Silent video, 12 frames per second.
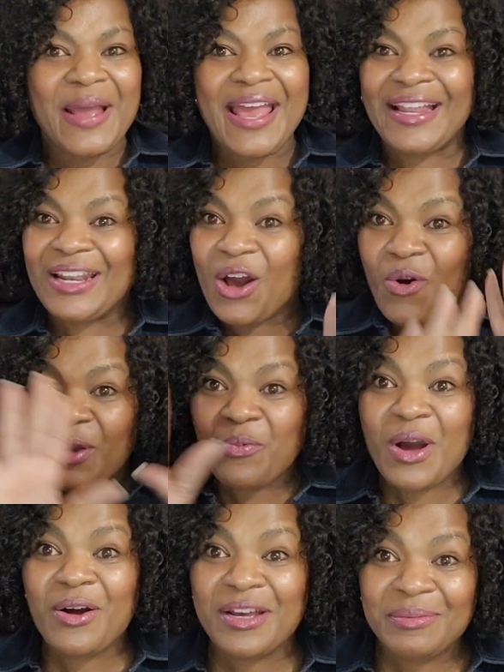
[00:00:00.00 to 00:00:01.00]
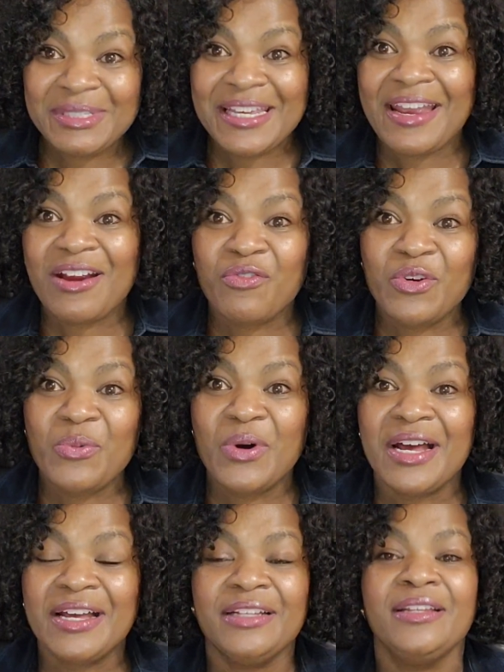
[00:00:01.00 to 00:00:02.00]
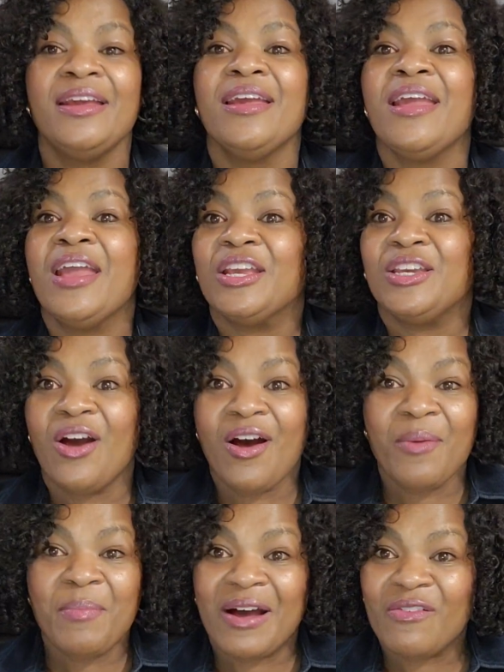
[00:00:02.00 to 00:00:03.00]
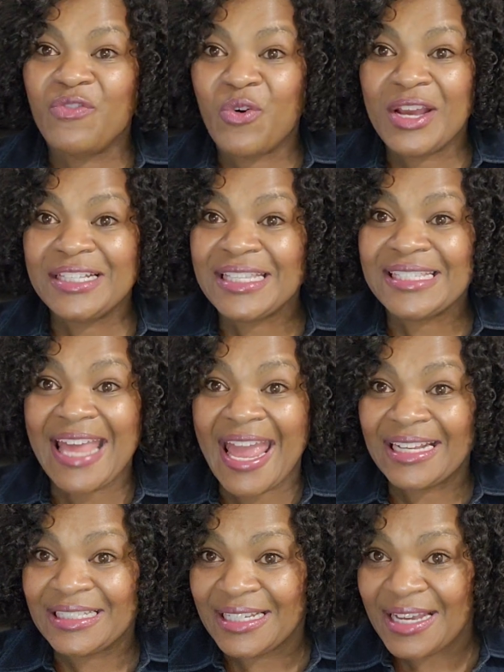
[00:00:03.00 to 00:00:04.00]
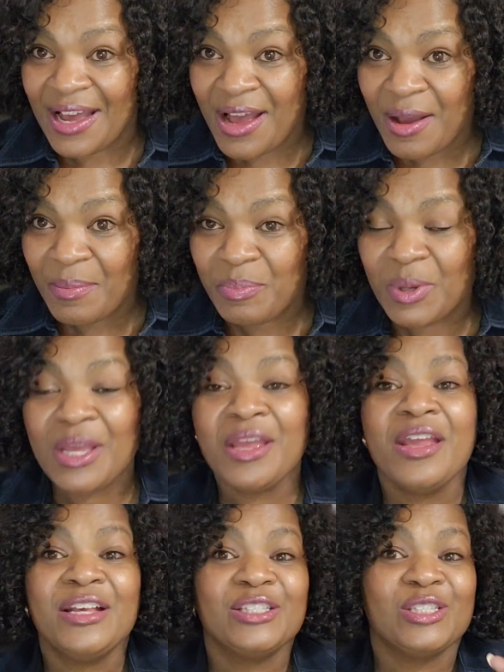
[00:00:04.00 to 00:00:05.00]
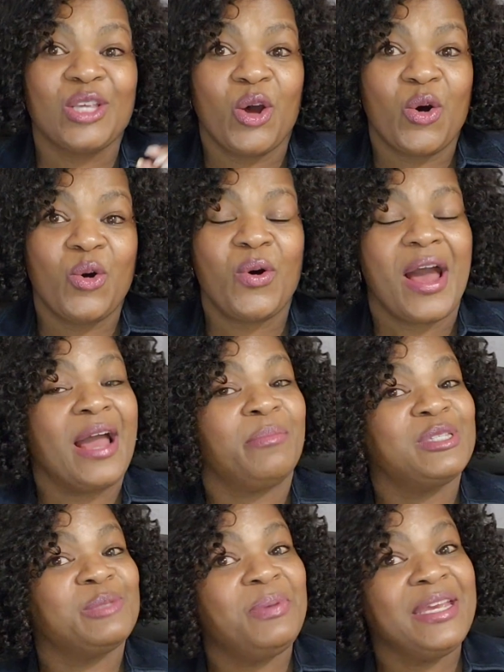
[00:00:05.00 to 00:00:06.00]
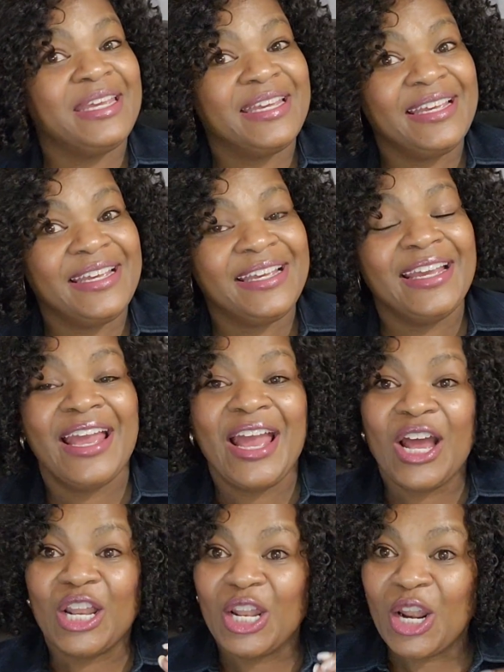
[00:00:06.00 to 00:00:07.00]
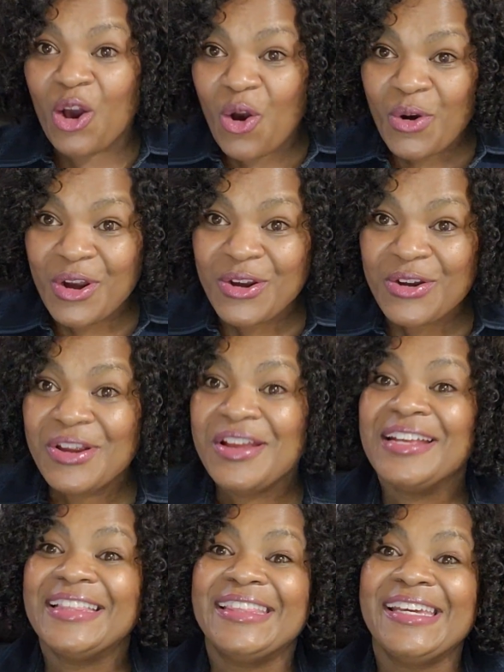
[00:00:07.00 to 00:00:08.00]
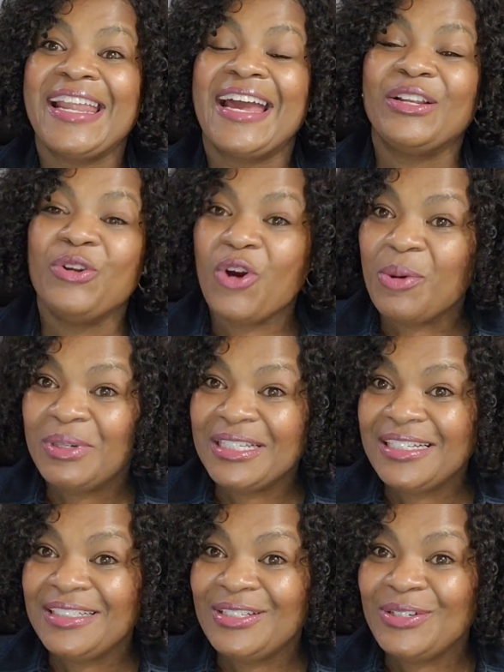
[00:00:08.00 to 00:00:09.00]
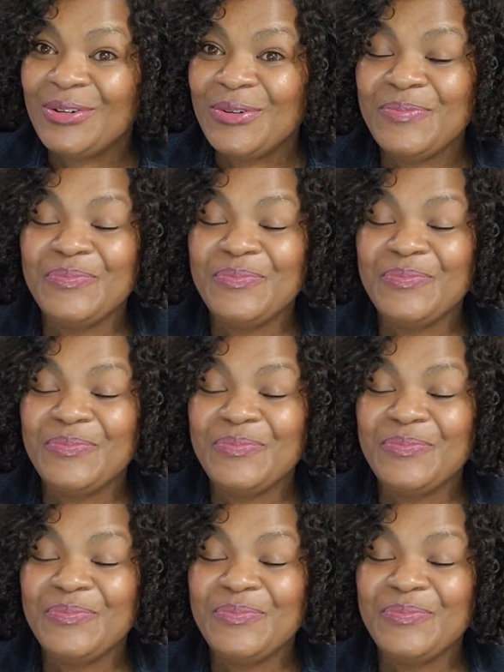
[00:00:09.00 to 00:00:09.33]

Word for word: Hello and welcome to everyone. Y'all, my voice is acting up, so I'm speaking lower than I normally do.